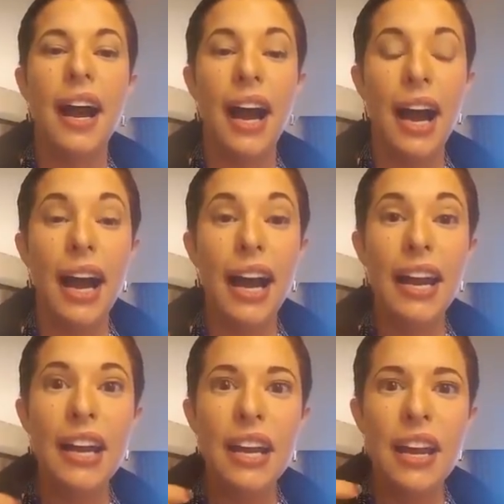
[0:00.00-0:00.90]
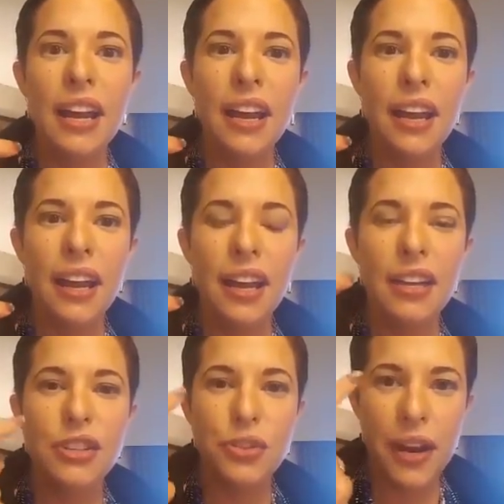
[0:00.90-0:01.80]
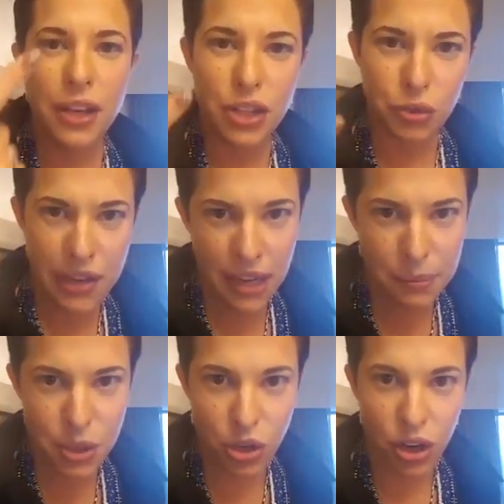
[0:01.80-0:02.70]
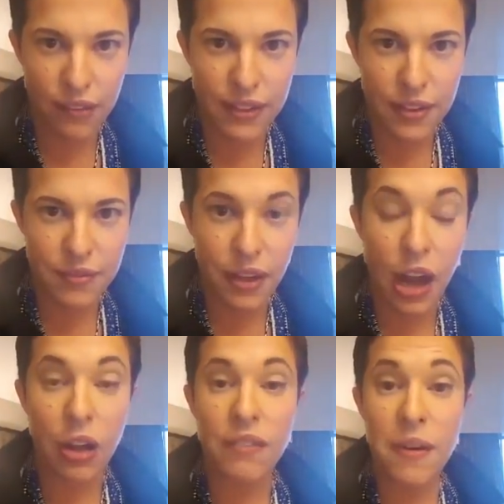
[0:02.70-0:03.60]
I drank 3 cups of coffee out of